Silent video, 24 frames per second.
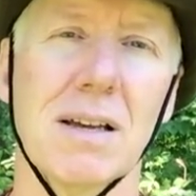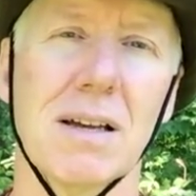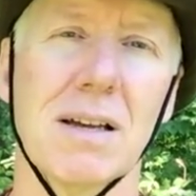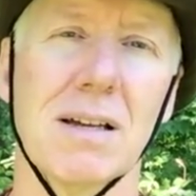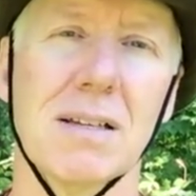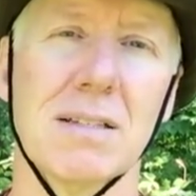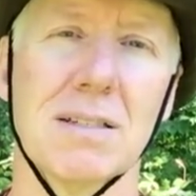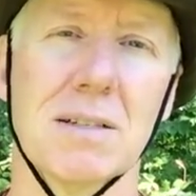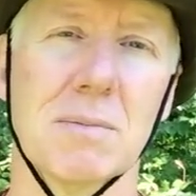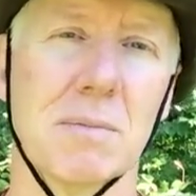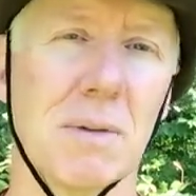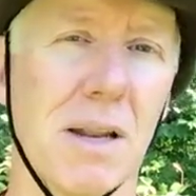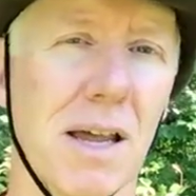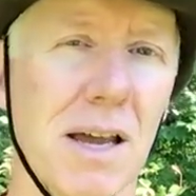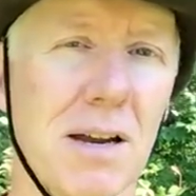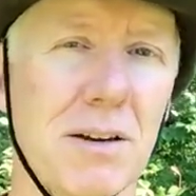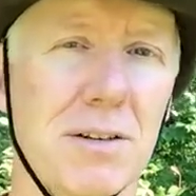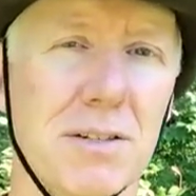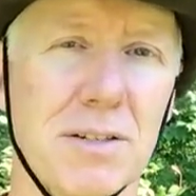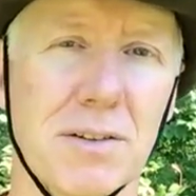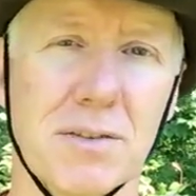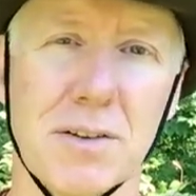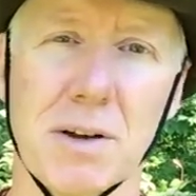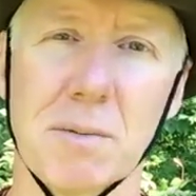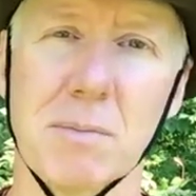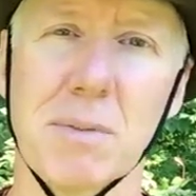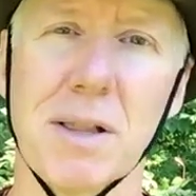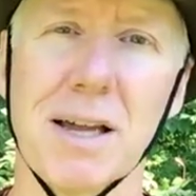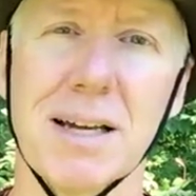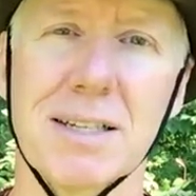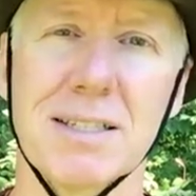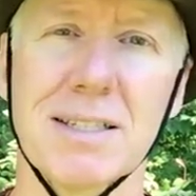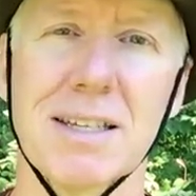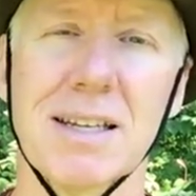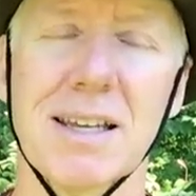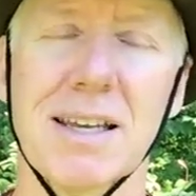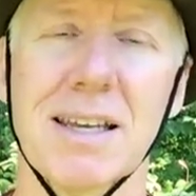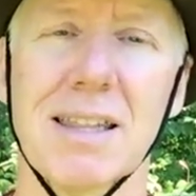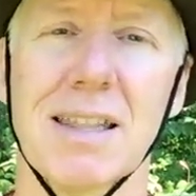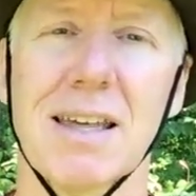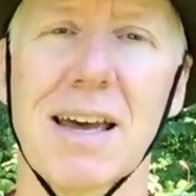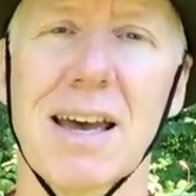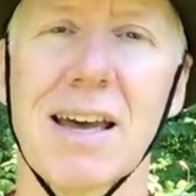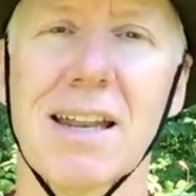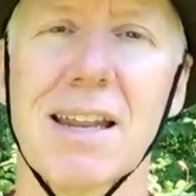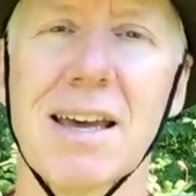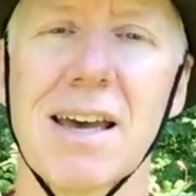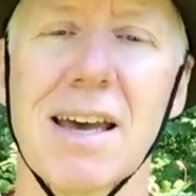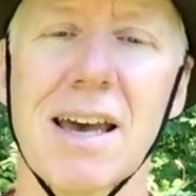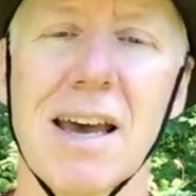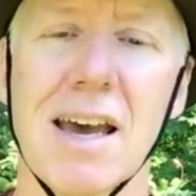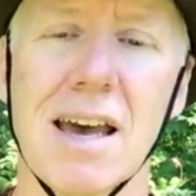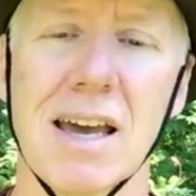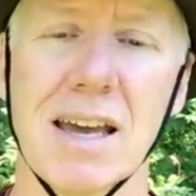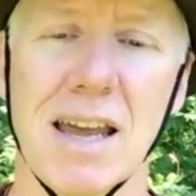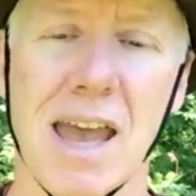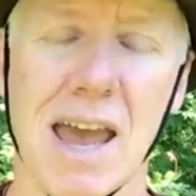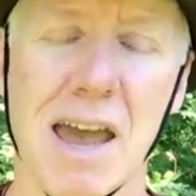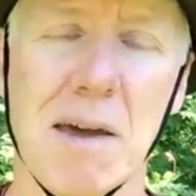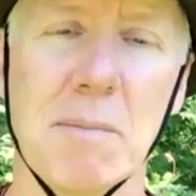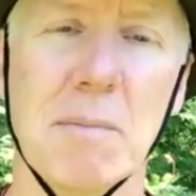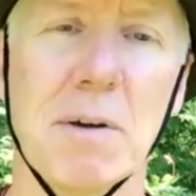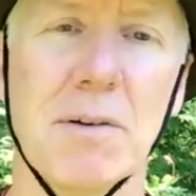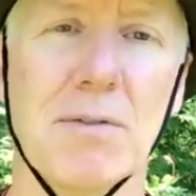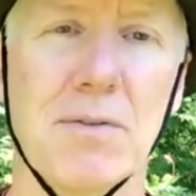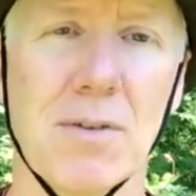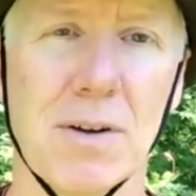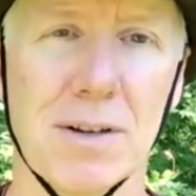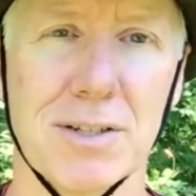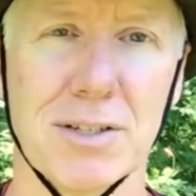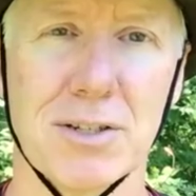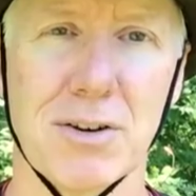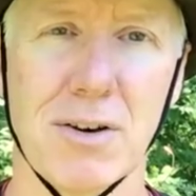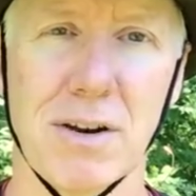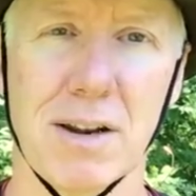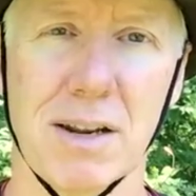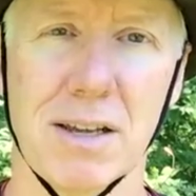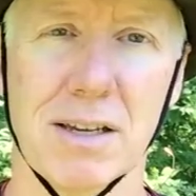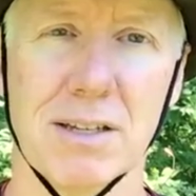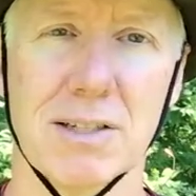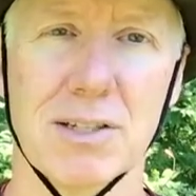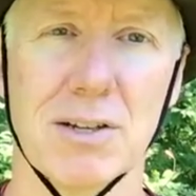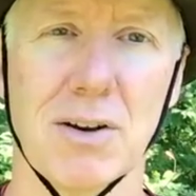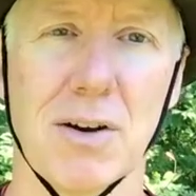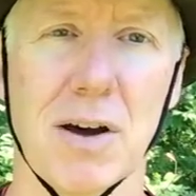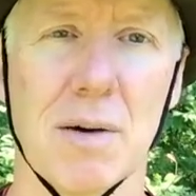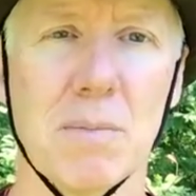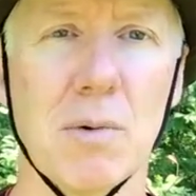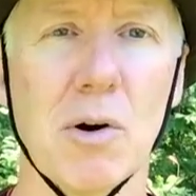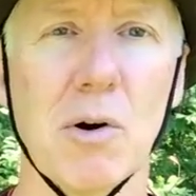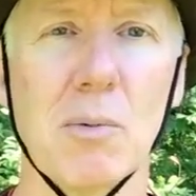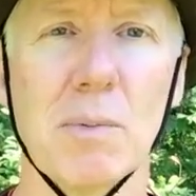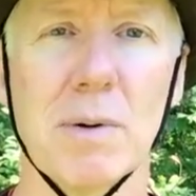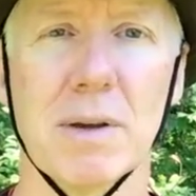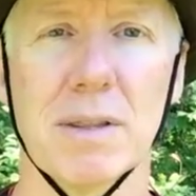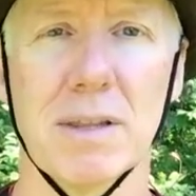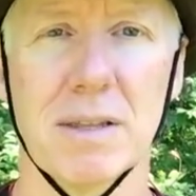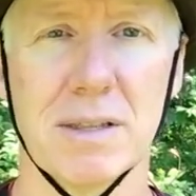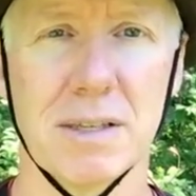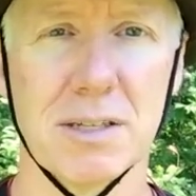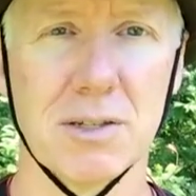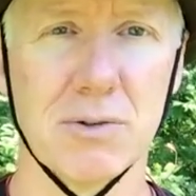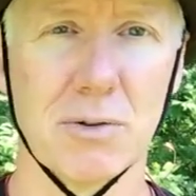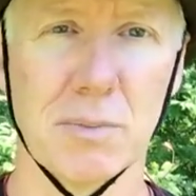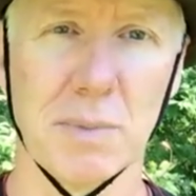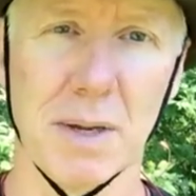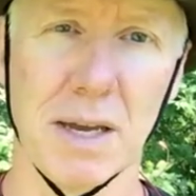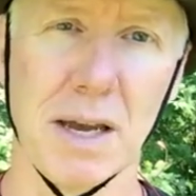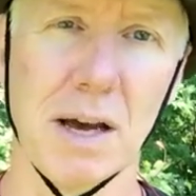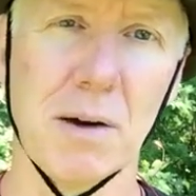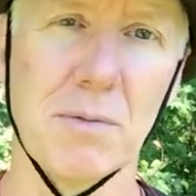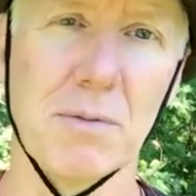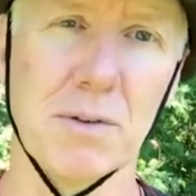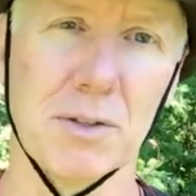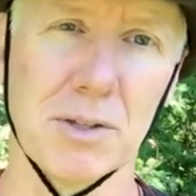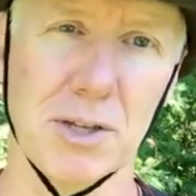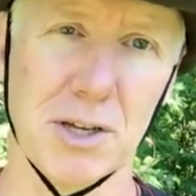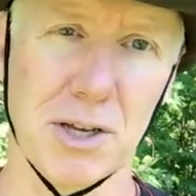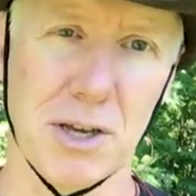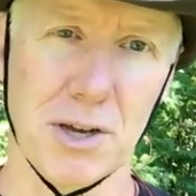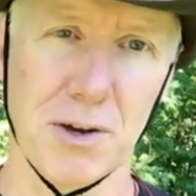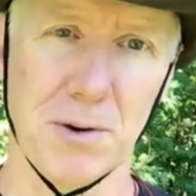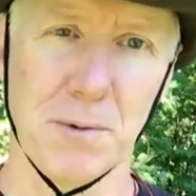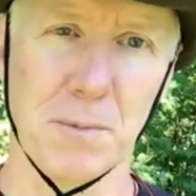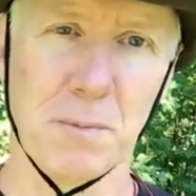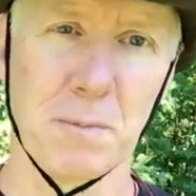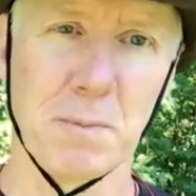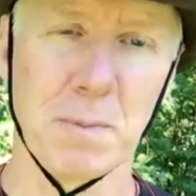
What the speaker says: some layers of complexity that can be frustrating. So I'm hoping that this will be helpful to you.